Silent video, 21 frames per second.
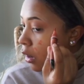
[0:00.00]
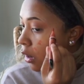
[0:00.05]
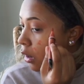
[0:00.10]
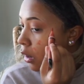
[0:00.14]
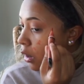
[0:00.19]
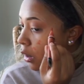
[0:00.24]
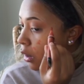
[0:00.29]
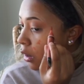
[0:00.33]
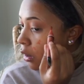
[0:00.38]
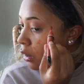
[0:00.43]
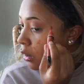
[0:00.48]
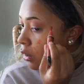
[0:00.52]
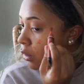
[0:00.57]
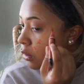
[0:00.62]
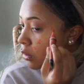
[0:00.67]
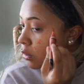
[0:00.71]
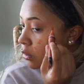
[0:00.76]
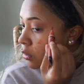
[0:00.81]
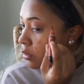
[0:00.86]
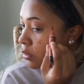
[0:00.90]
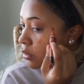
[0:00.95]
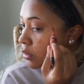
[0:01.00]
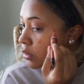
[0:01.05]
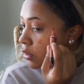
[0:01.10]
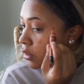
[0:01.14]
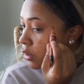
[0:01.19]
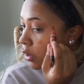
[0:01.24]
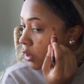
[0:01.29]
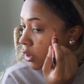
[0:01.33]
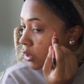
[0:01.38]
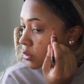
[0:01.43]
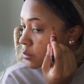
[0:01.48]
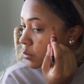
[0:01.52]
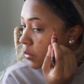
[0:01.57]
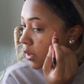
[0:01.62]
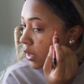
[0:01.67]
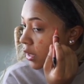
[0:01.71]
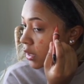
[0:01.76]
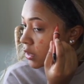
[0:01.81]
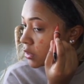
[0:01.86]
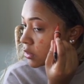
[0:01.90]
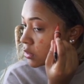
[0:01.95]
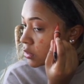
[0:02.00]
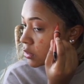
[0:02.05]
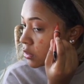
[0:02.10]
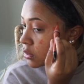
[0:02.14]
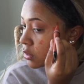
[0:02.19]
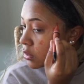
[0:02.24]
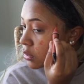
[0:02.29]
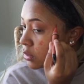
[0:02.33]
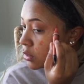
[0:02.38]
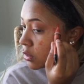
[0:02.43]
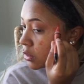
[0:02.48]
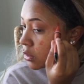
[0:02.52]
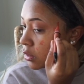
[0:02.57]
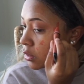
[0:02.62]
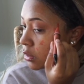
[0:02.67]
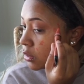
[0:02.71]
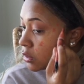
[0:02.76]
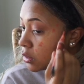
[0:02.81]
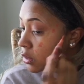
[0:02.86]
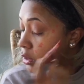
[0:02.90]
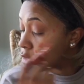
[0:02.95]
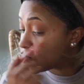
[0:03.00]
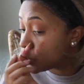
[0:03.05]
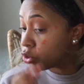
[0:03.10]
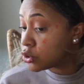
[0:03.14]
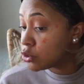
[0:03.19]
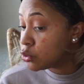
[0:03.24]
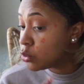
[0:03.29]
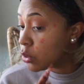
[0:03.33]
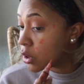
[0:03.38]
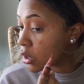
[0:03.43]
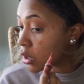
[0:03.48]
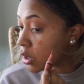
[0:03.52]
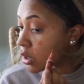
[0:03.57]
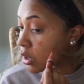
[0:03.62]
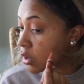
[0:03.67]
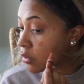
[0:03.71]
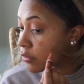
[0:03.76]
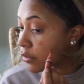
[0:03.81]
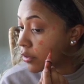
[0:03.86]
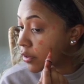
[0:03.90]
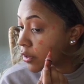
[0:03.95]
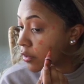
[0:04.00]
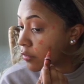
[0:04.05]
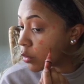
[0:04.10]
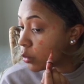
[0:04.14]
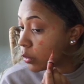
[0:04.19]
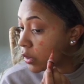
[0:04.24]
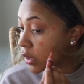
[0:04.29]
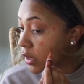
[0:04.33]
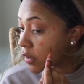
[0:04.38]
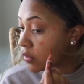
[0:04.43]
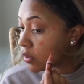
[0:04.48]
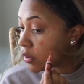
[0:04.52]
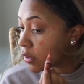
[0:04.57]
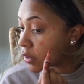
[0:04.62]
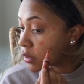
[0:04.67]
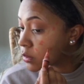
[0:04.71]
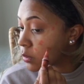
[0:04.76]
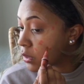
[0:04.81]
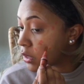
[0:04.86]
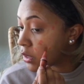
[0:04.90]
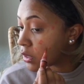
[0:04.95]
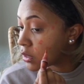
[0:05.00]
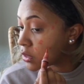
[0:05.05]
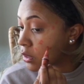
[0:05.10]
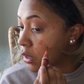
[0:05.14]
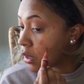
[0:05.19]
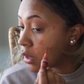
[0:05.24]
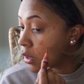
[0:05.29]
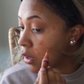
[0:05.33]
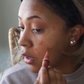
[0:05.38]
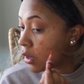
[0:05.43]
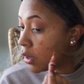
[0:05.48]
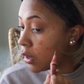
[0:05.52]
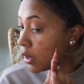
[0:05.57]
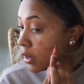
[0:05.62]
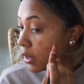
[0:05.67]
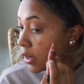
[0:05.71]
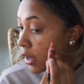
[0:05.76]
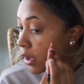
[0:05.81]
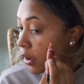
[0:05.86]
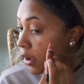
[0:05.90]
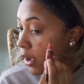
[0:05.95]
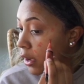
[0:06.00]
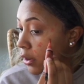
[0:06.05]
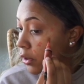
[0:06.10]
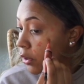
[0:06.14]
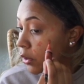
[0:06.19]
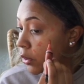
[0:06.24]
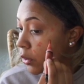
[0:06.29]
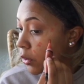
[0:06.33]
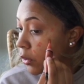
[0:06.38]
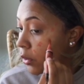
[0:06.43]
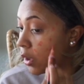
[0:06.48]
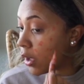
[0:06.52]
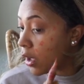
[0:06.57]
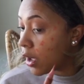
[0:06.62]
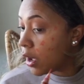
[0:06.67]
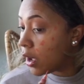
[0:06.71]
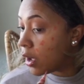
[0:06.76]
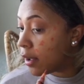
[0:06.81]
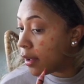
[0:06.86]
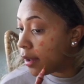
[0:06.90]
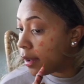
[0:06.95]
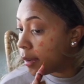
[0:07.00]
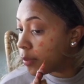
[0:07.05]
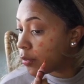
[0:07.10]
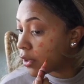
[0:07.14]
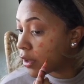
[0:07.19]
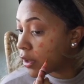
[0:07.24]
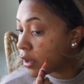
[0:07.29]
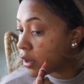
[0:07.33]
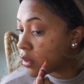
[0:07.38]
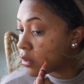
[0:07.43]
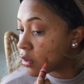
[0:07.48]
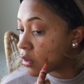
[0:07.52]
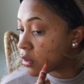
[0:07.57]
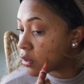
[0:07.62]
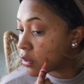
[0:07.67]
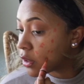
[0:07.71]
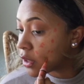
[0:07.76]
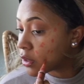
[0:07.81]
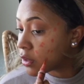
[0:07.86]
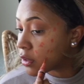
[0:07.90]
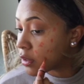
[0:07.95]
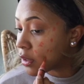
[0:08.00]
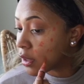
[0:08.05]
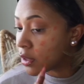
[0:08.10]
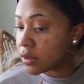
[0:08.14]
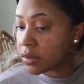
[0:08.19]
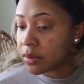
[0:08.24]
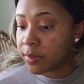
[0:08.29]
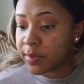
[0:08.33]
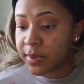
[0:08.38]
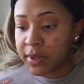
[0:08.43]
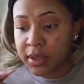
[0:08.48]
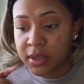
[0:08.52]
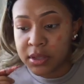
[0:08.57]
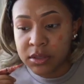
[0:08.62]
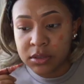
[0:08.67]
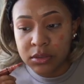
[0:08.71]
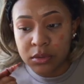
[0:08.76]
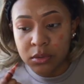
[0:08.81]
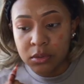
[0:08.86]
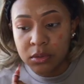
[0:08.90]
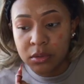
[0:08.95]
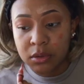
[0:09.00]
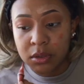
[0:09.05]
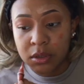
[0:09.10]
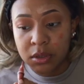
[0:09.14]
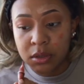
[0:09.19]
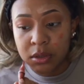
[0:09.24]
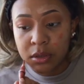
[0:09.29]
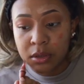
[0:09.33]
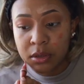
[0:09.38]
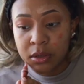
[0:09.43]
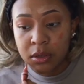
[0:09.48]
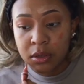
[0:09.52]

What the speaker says: all the dark spots that you want to cover if you have dark spots. Now I know the color corrector kind of depends on